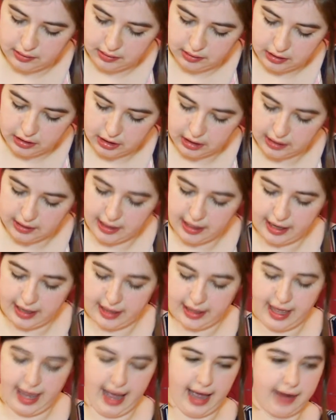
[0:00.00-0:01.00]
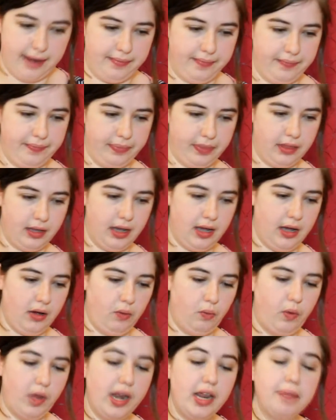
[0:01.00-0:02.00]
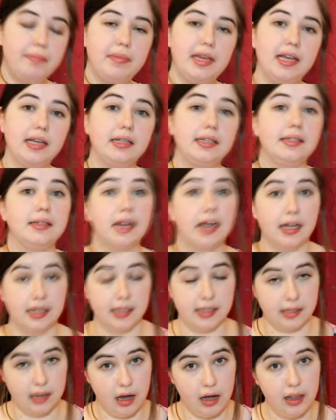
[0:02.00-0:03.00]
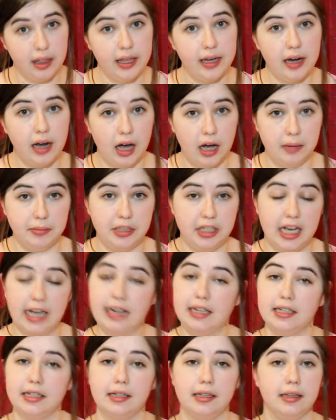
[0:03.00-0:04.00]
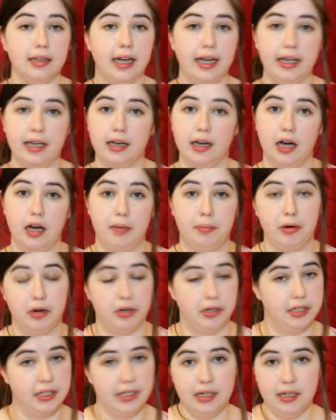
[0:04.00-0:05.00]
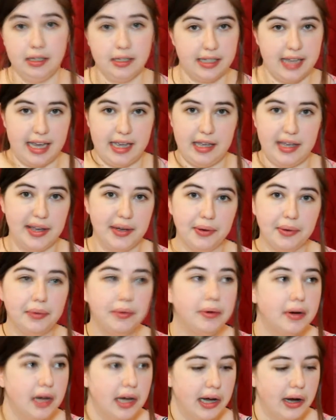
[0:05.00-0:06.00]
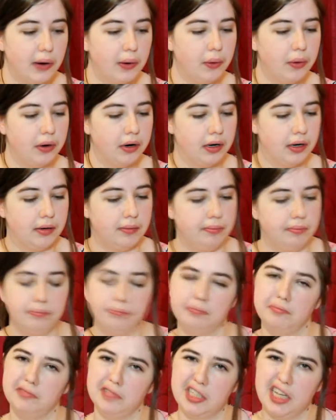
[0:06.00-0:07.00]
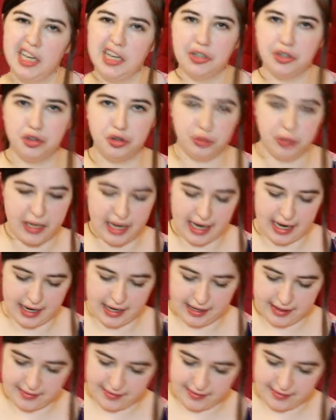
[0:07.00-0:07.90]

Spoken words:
Just like that. When it meets a solid object, like a person, say you, or say a tree.